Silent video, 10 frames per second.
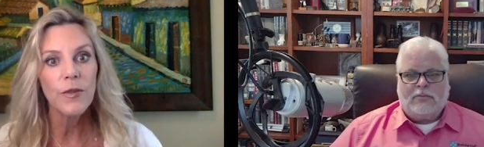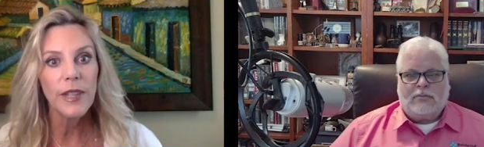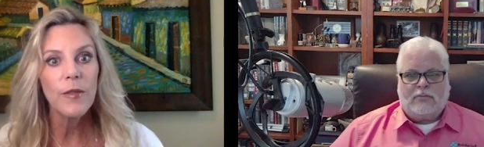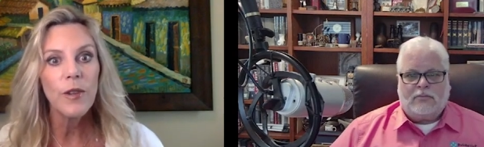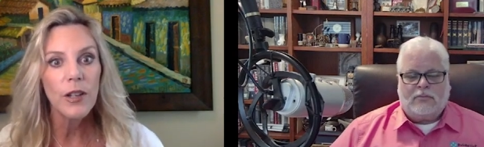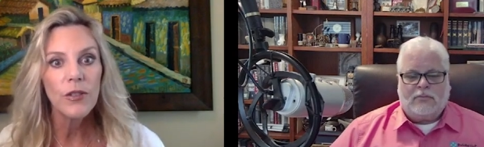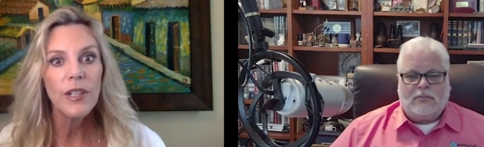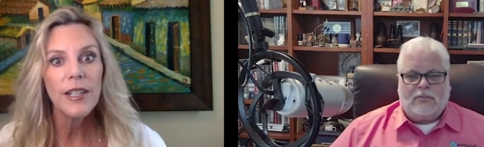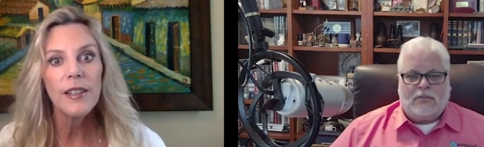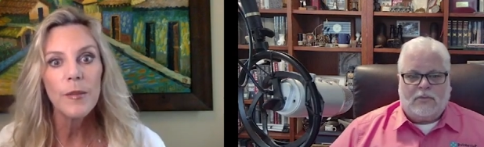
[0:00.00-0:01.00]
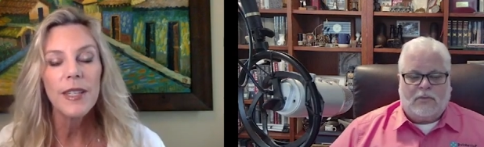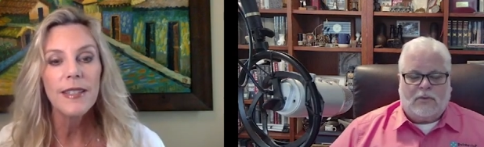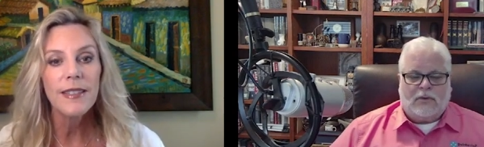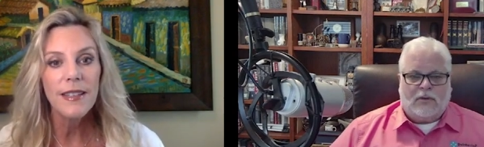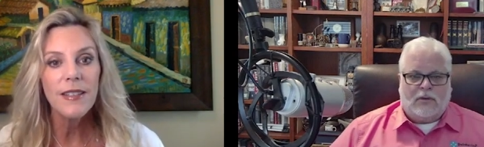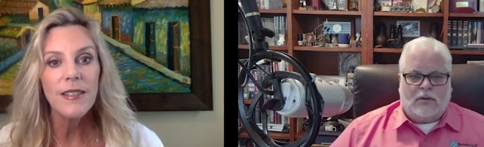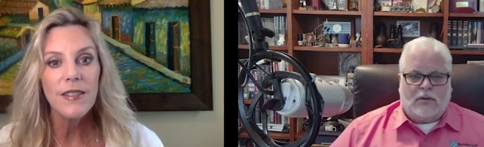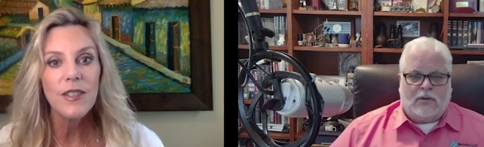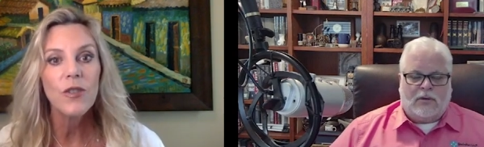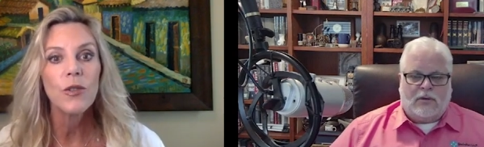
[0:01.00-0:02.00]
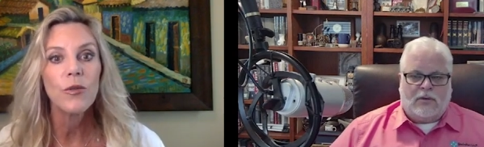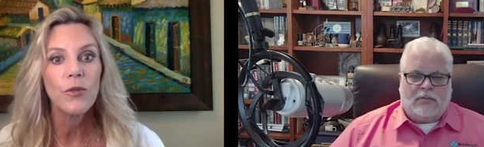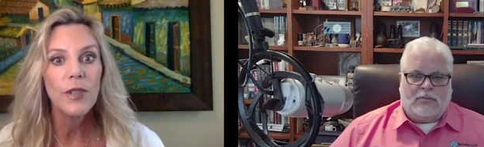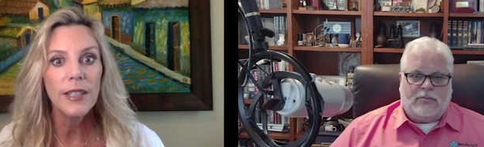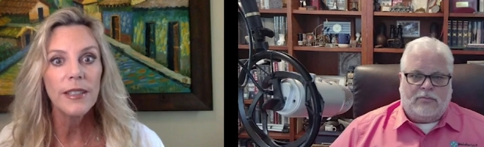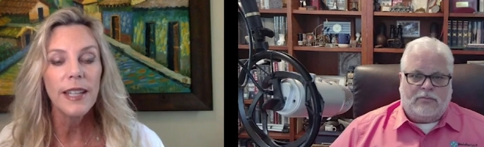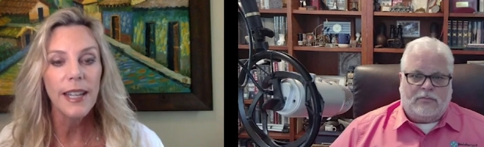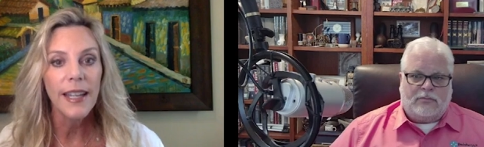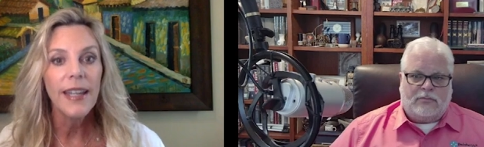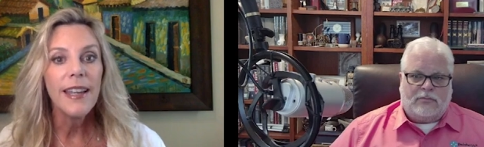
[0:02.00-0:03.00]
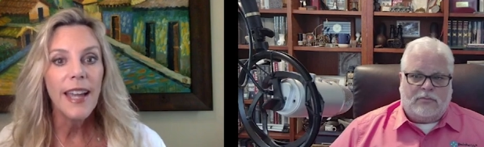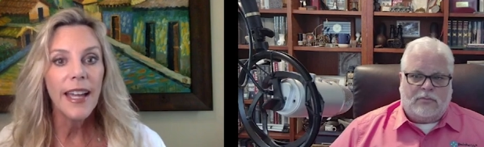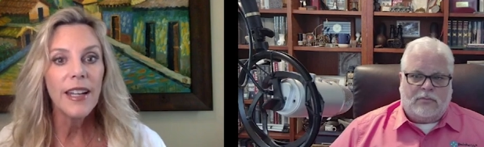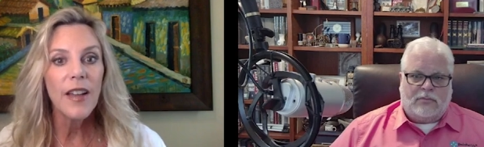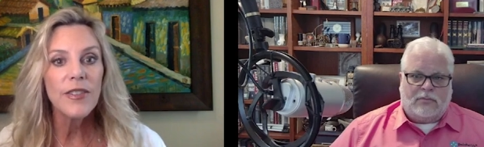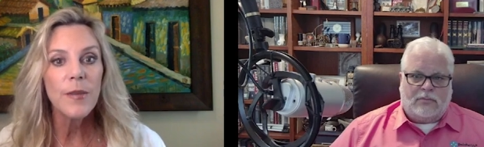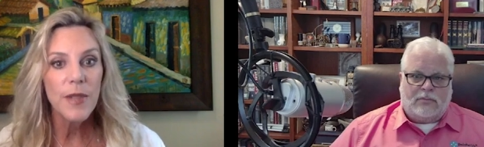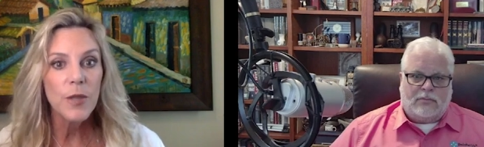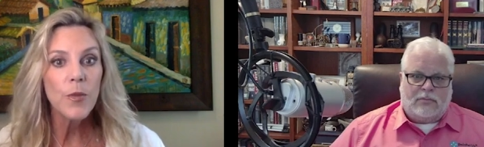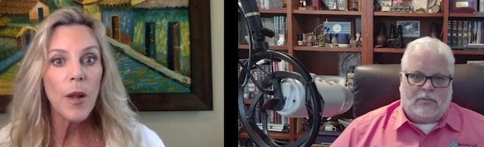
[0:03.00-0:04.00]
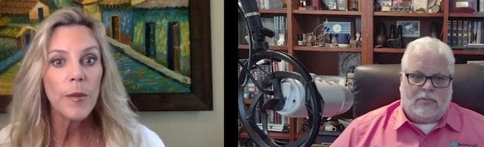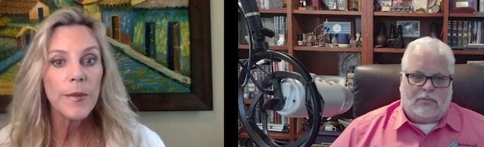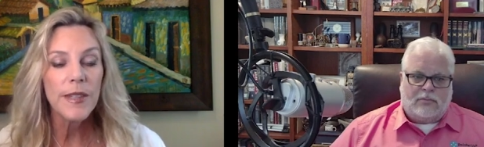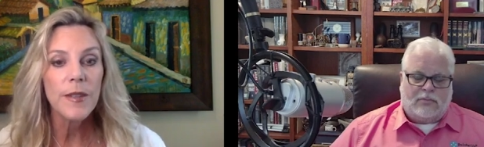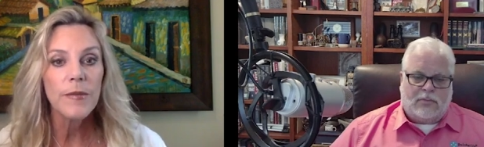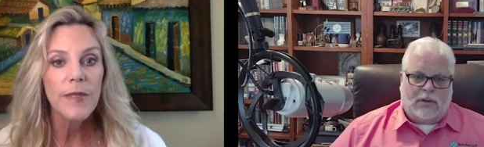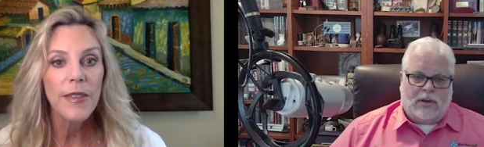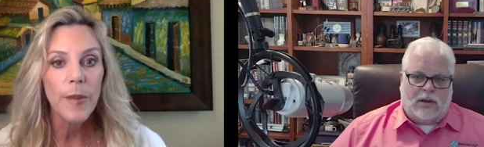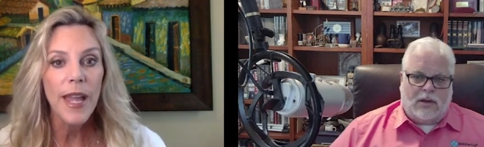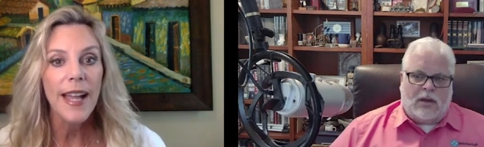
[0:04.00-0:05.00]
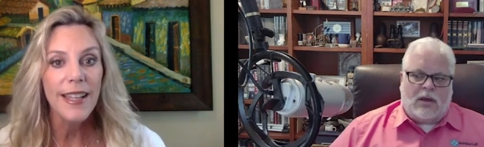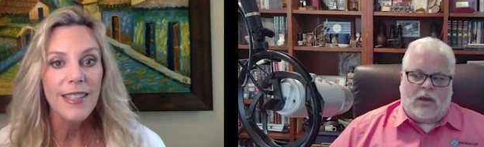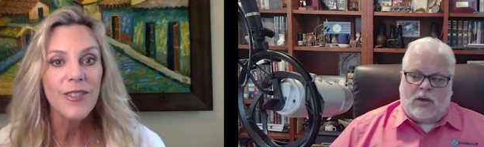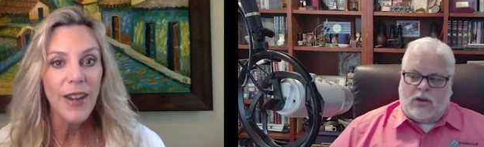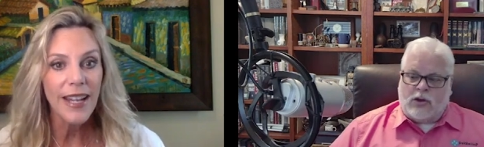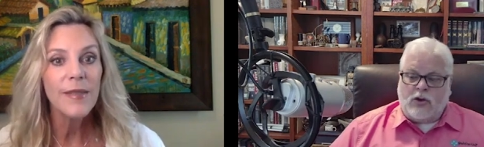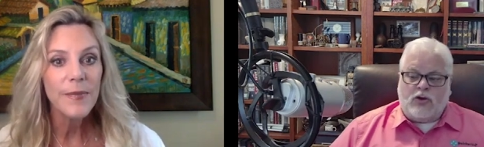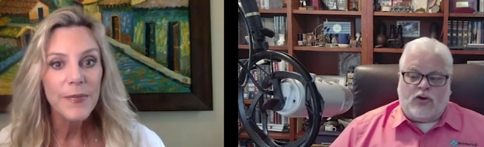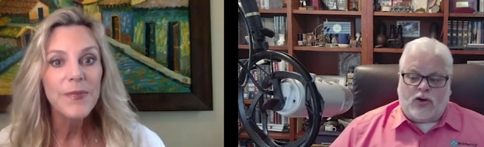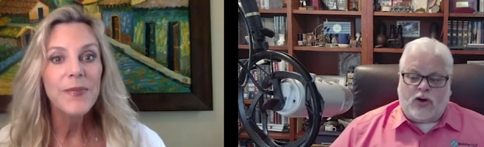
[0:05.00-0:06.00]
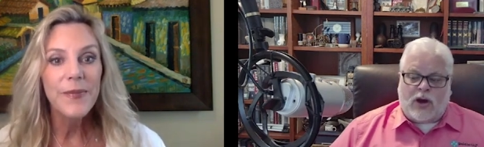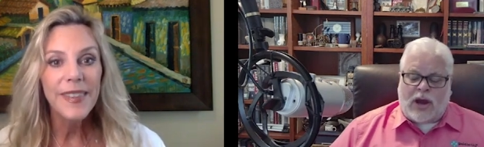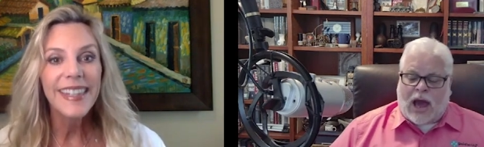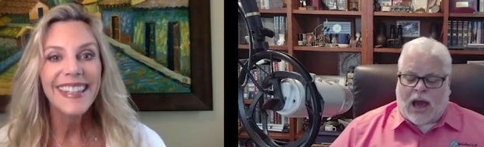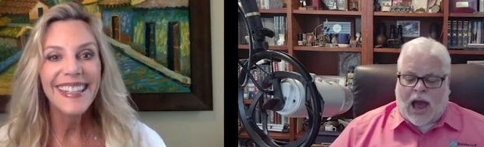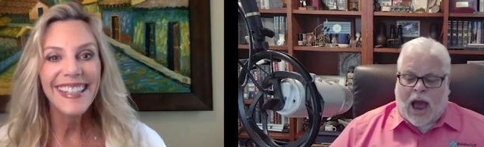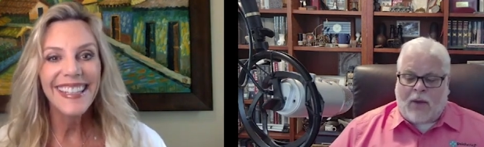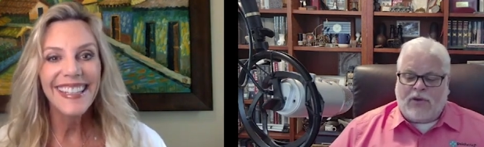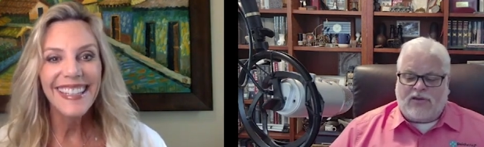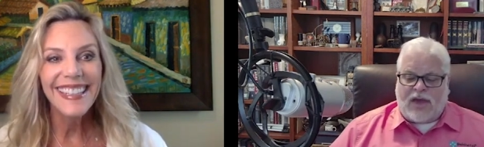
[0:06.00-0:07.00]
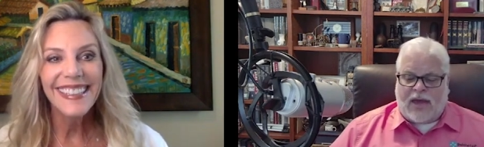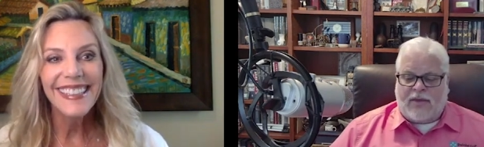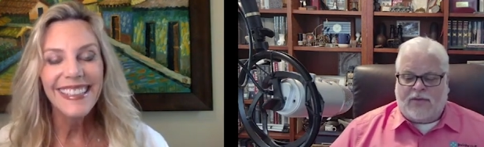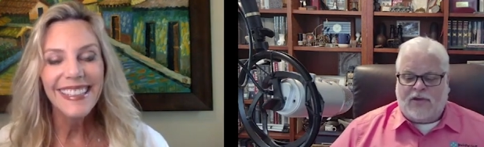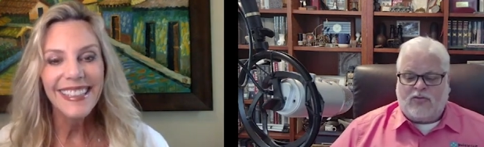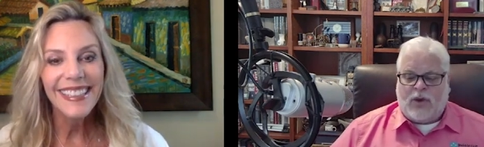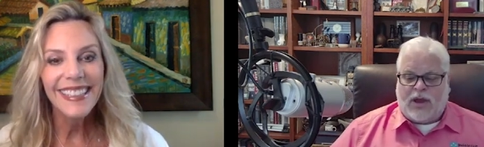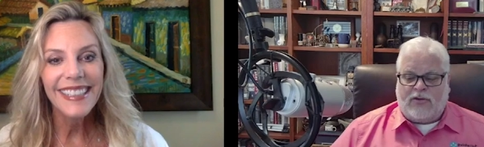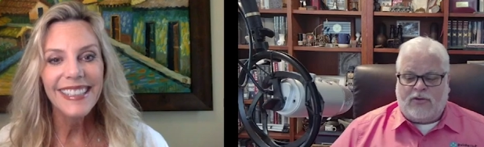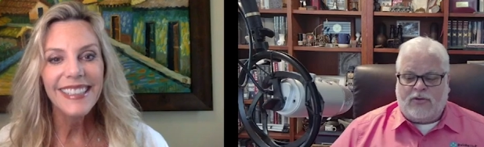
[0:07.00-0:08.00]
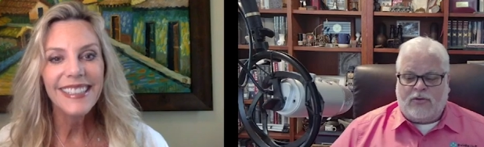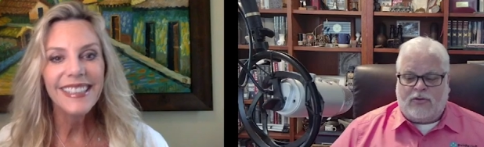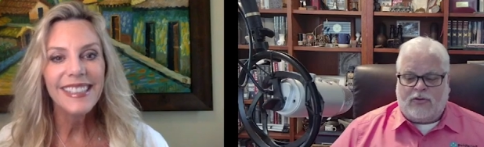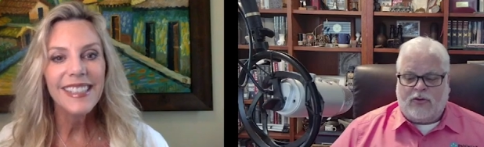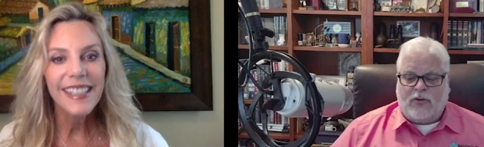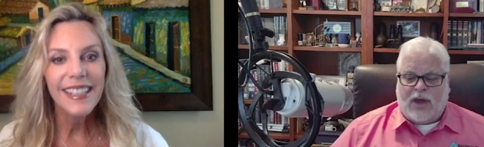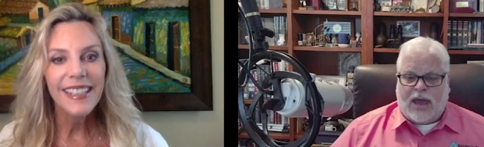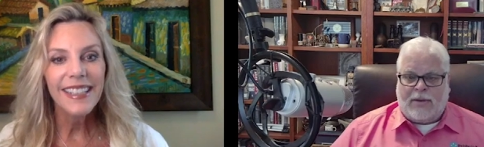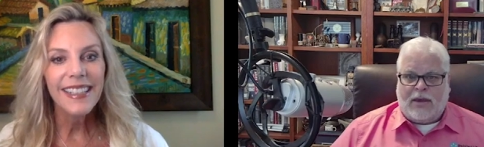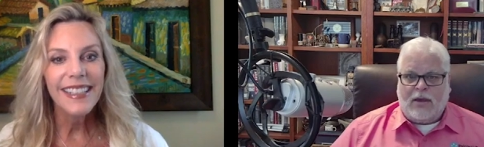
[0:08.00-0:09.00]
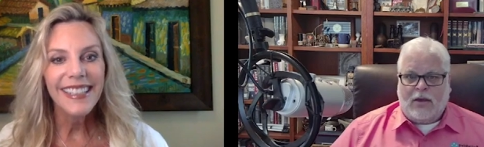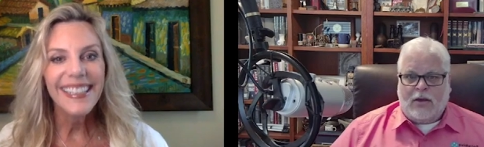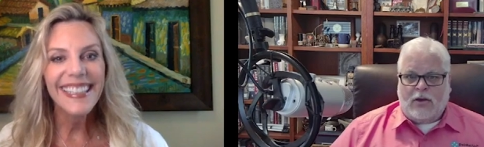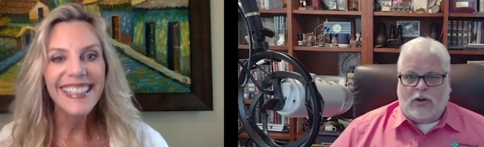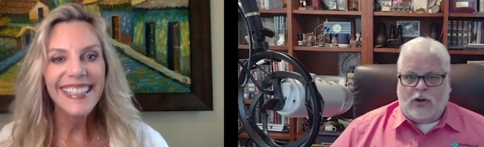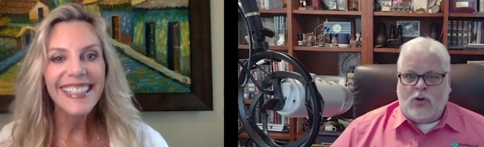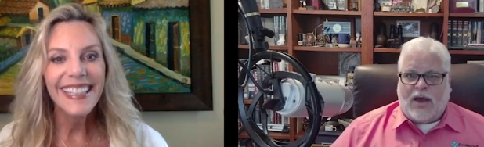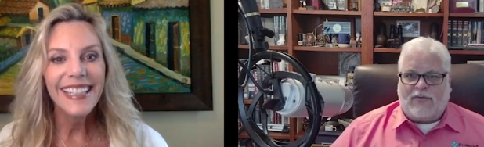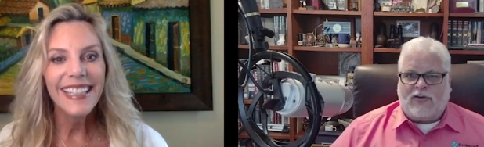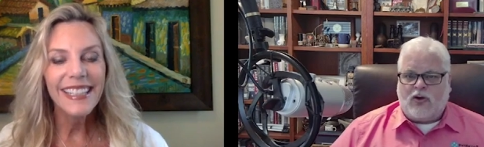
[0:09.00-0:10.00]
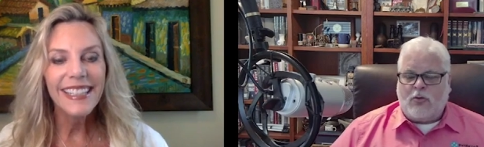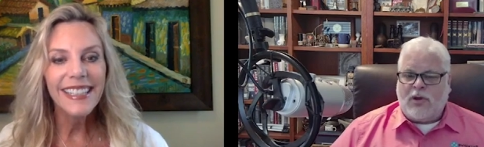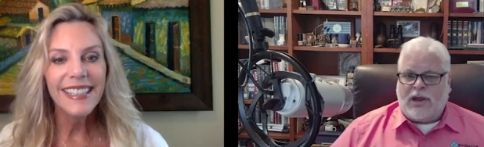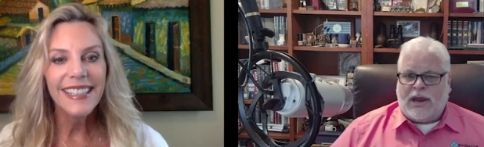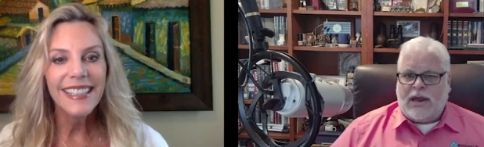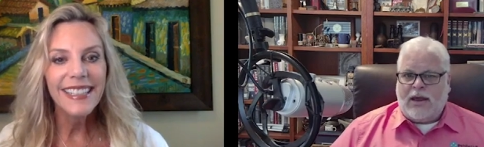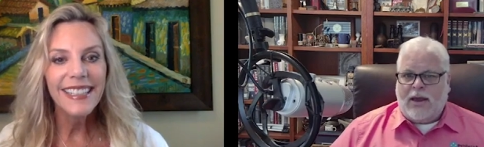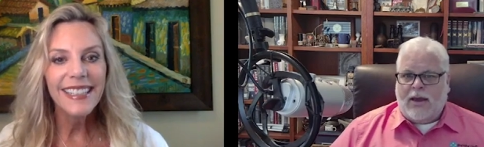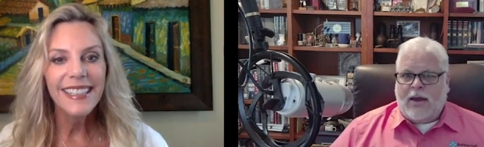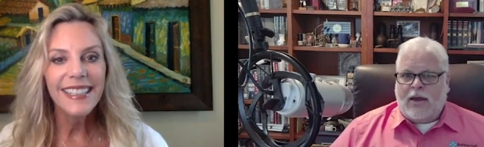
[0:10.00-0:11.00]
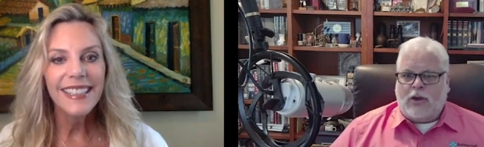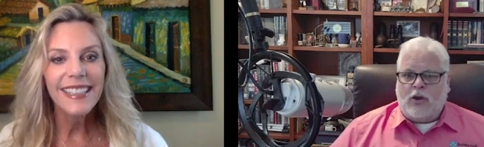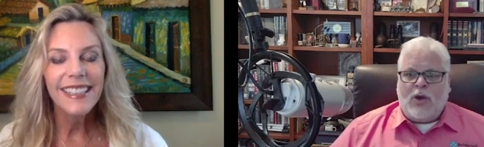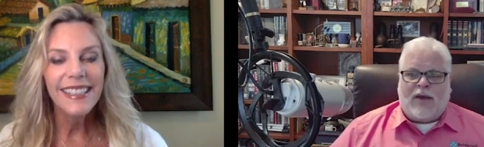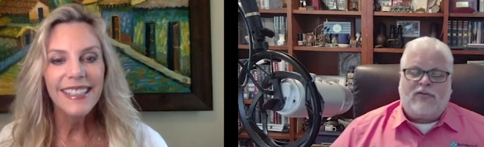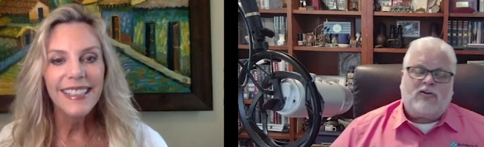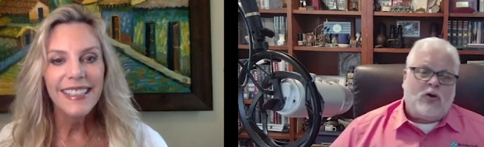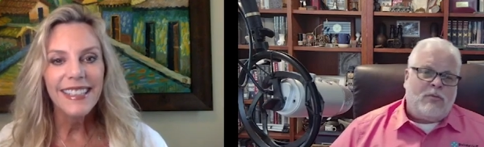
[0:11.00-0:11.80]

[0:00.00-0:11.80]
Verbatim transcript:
Speaker 1: relate well curriculum and these skills, you could really head off some of these problems at, at the past, right? You
Speaker 2: could. I, would say it this way too, Amy. You have so many, you have so